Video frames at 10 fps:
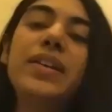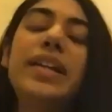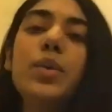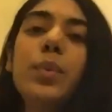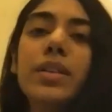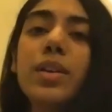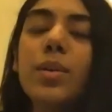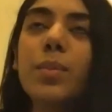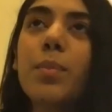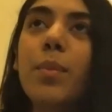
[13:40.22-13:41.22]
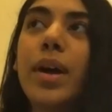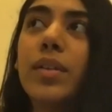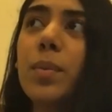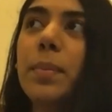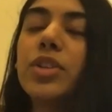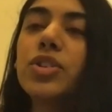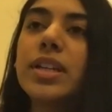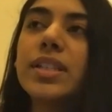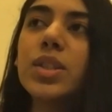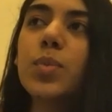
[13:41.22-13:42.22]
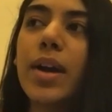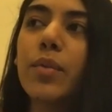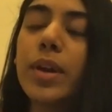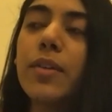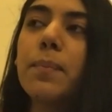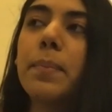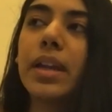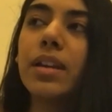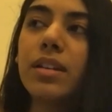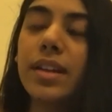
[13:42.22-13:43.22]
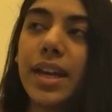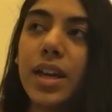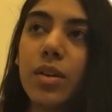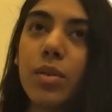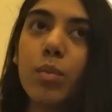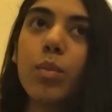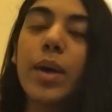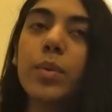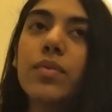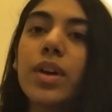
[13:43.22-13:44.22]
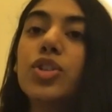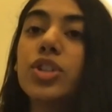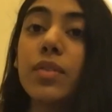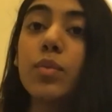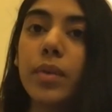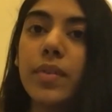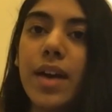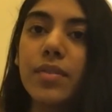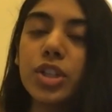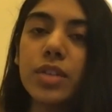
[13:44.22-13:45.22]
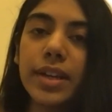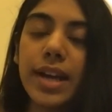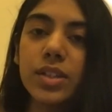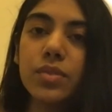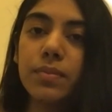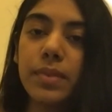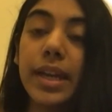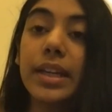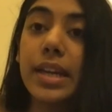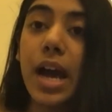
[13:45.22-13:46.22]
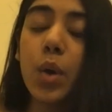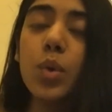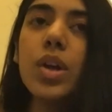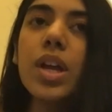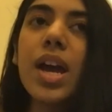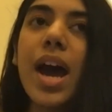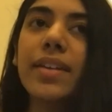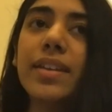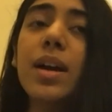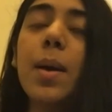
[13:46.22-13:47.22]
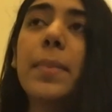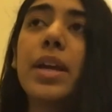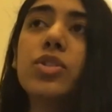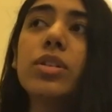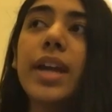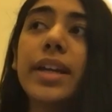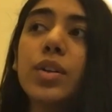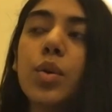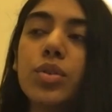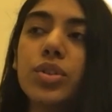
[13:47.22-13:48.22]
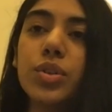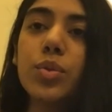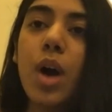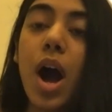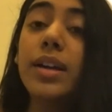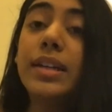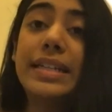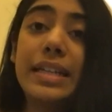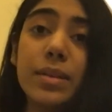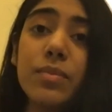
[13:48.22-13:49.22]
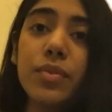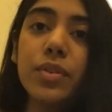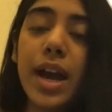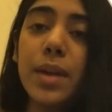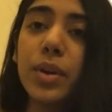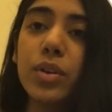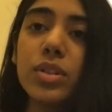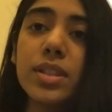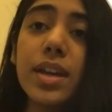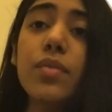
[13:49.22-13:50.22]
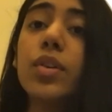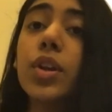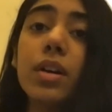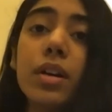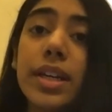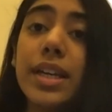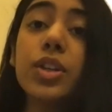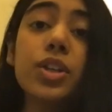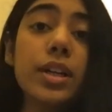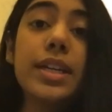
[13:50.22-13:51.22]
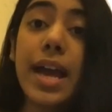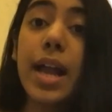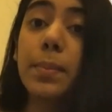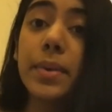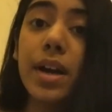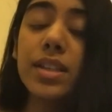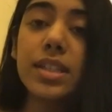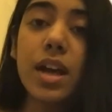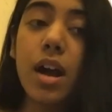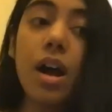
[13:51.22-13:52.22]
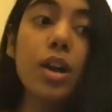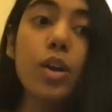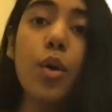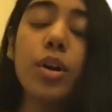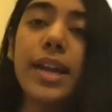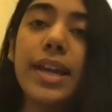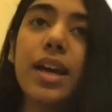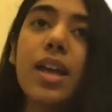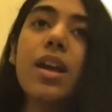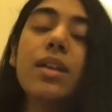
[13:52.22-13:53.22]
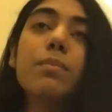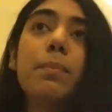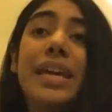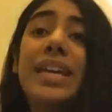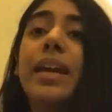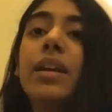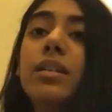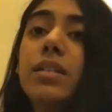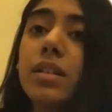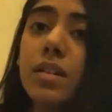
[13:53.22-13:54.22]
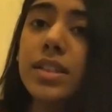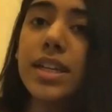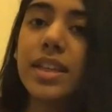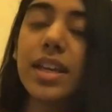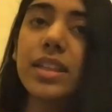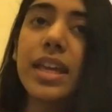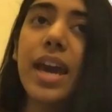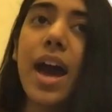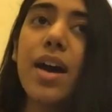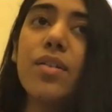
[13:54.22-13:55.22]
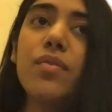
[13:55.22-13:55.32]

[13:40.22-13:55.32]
like the one of the major reasons why we've been like why we've achieved what we have achieved like as of like now, I think a major credit goes to our team for that because they've really helped us a lot. Like being interns, I think they have